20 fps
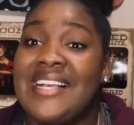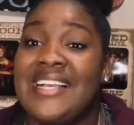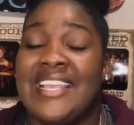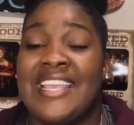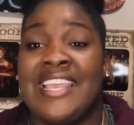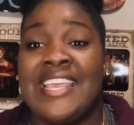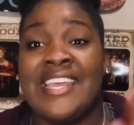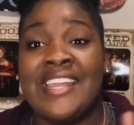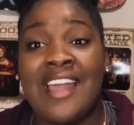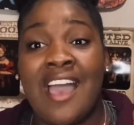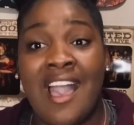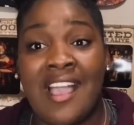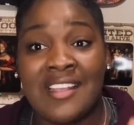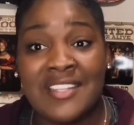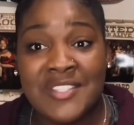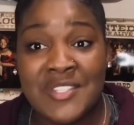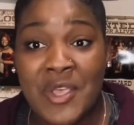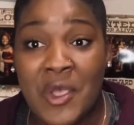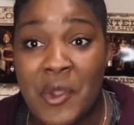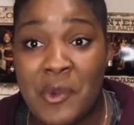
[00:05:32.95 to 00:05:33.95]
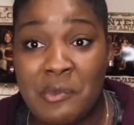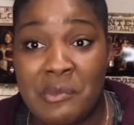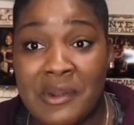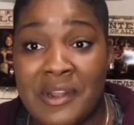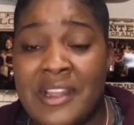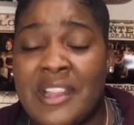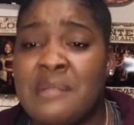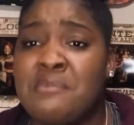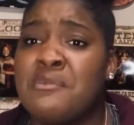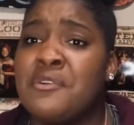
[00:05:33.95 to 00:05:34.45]
in October,
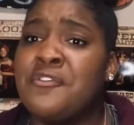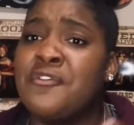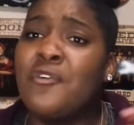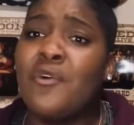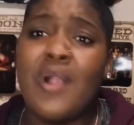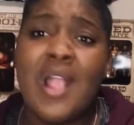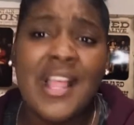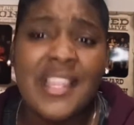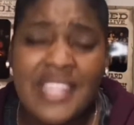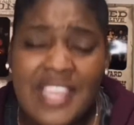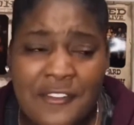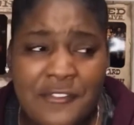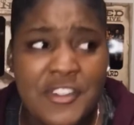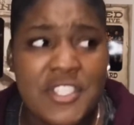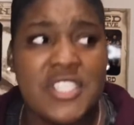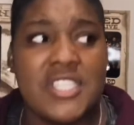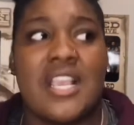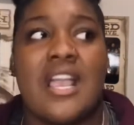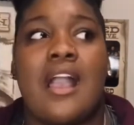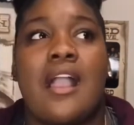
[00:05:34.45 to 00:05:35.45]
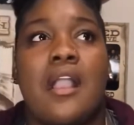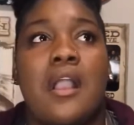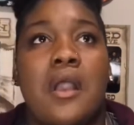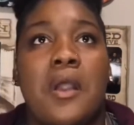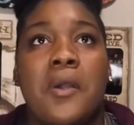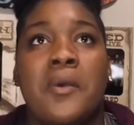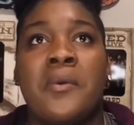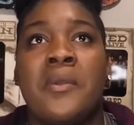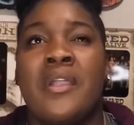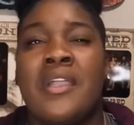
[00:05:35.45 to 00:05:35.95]
and before I left for
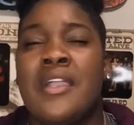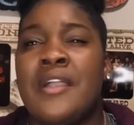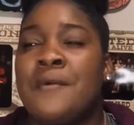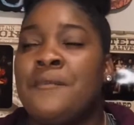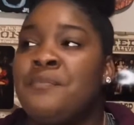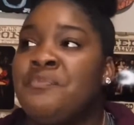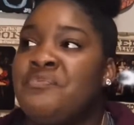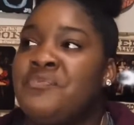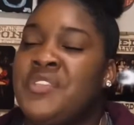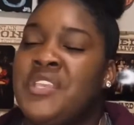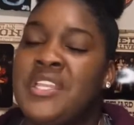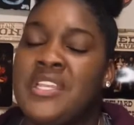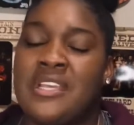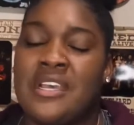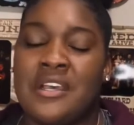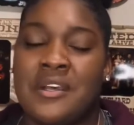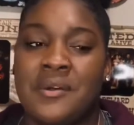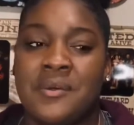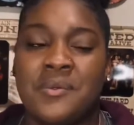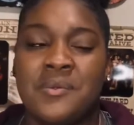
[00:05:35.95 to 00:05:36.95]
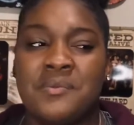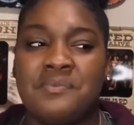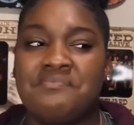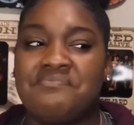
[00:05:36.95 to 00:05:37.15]
Chicago, you know,